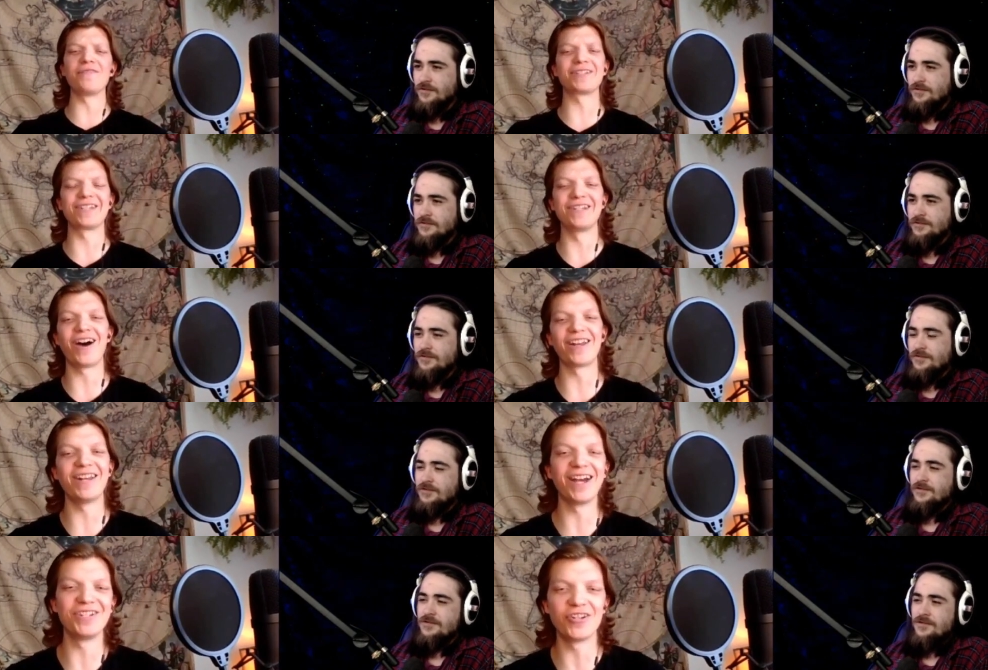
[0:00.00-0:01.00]
Speaker 1: obviously not a
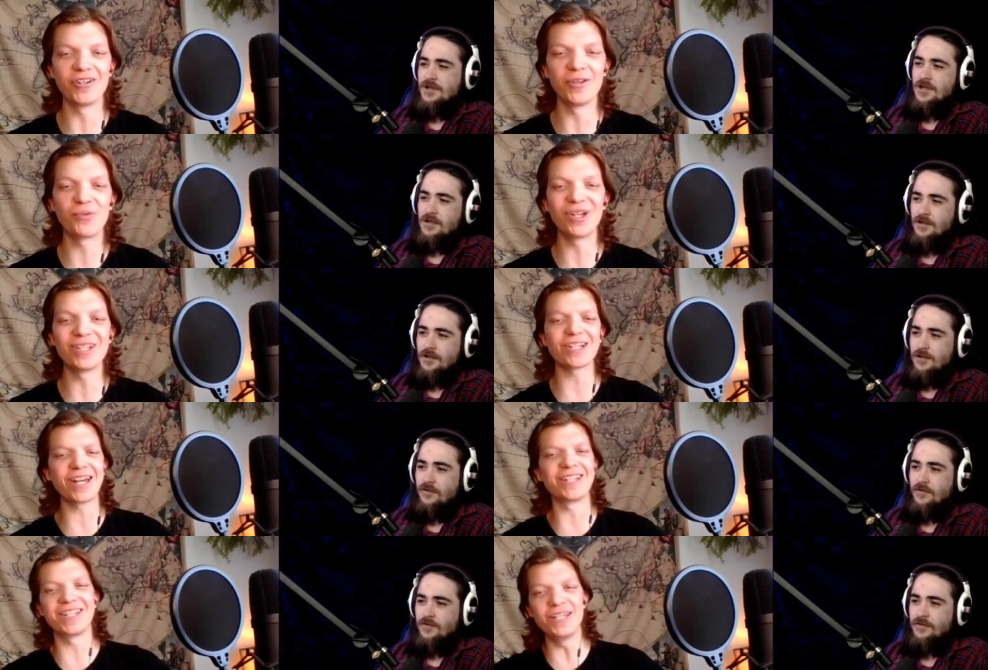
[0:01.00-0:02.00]
Nigerian prince. Look
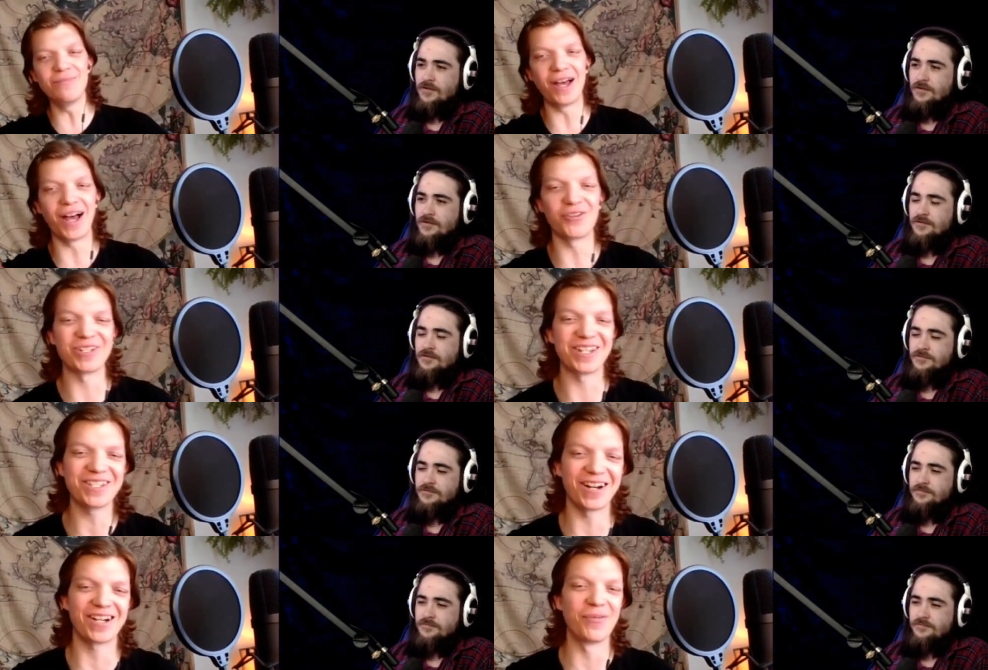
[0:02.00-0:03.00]
at his email address. It's
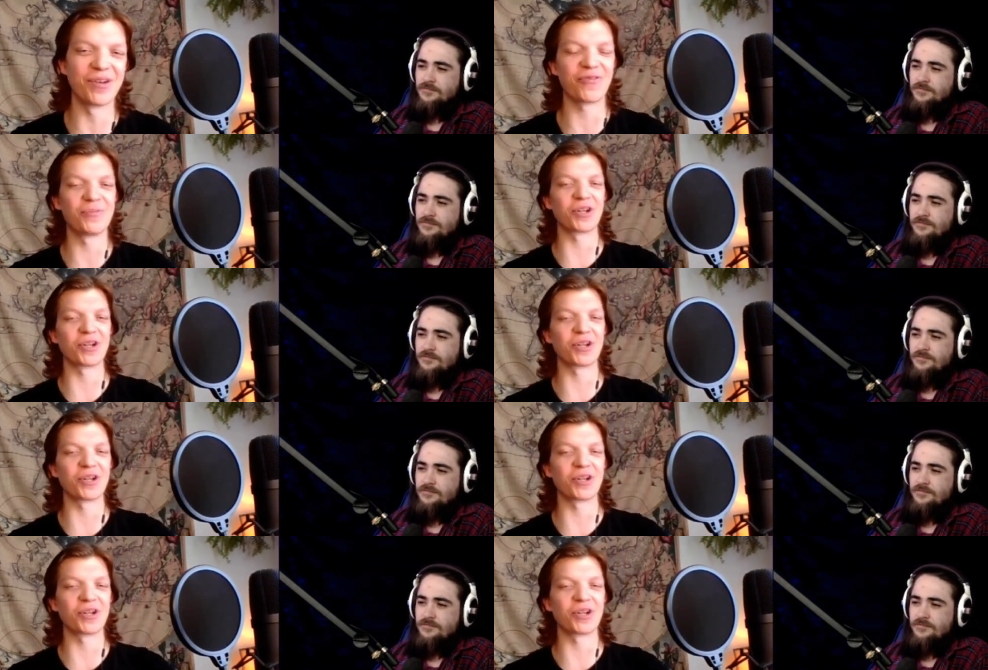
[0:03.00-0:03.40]
not coming